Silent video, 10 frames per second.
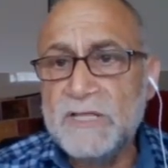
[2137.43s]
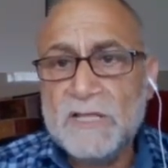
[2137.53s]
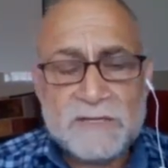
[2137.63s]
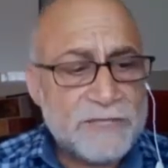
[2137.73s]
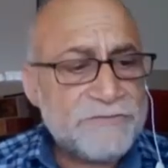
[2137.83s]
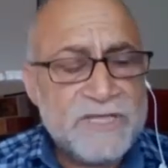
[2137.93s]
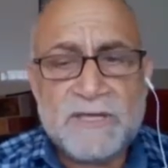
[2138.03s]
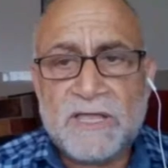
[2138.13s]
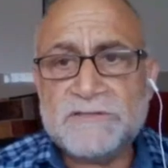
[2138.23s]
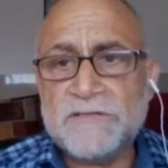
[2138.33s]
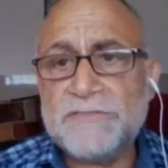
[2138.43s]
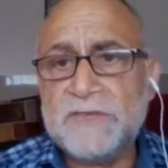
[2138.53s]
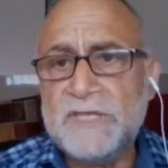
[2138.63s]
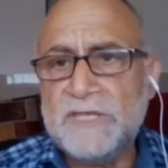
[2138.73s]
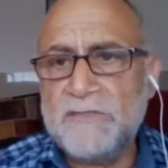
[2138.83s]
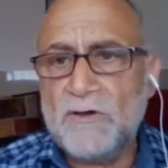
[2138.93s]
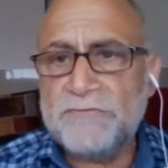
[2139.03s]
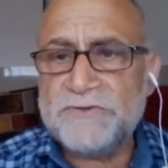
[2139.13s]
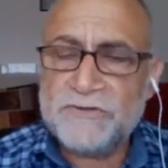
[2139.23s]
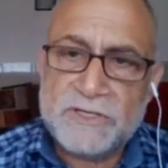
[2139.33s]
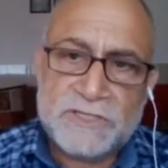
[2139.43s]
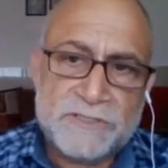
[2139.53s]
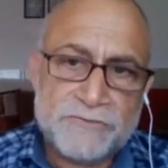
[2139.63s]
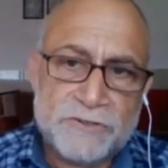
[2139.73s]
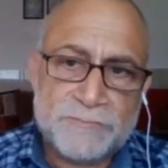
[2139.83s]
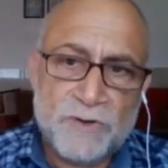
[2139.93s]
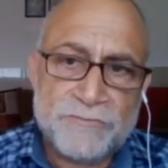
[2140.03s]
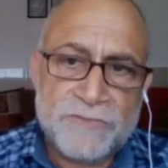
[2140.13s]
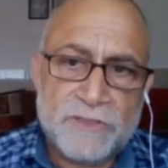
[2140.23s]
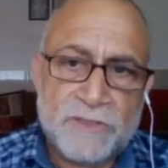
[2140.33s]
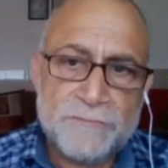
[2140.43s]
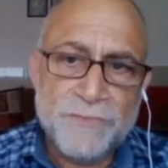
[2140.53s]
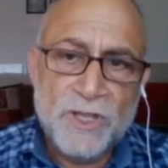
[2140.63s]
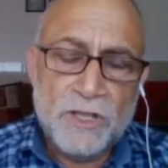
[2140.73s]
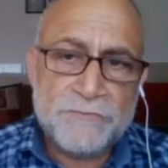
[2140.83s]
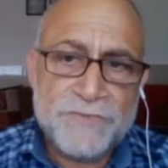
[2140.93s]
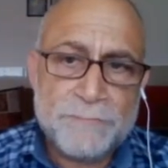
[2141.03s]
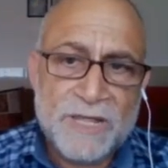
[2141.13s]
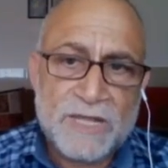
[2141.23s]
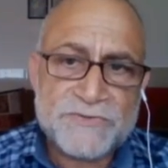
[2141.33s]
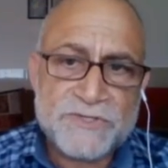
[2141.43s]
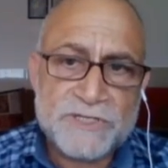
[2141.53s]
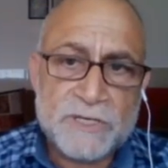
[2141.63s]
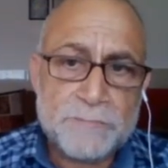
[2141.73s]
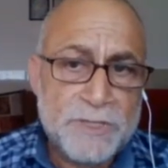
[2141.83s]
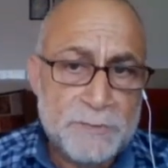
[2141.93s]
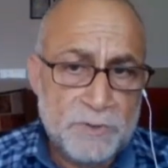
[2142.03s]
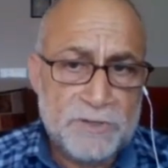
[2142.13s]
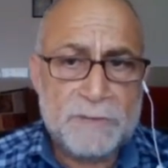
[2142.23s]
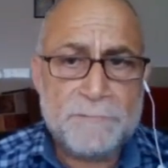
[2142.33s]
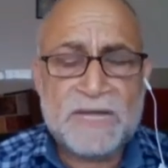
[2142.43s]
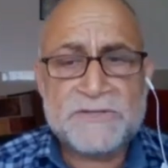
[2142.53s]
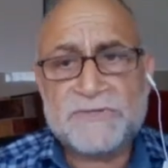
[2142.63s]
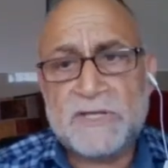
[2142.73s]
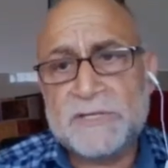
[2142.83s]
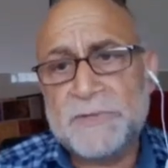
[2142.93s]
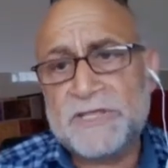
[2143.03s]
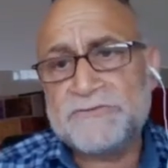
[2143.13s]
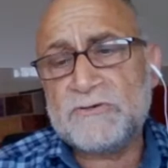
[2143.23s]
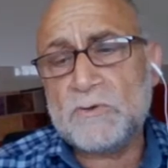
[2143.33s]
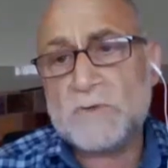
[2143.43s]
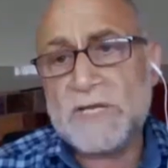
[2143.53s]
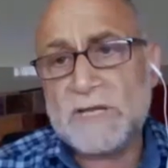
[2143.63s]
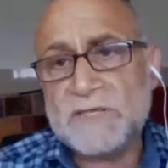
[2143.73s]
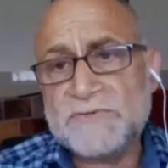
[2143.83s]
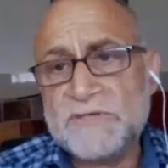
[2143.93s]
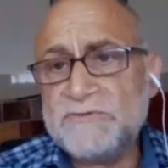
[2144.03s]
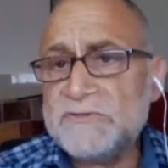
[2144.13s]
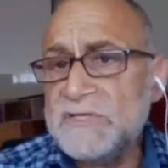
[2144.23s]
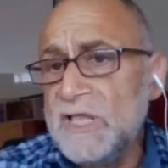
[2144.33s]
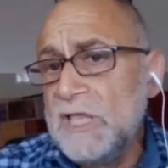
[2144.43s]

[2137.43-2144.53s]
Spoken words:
1993, the official leadership of the Palestinian people, the Palestine Liberation Organizations,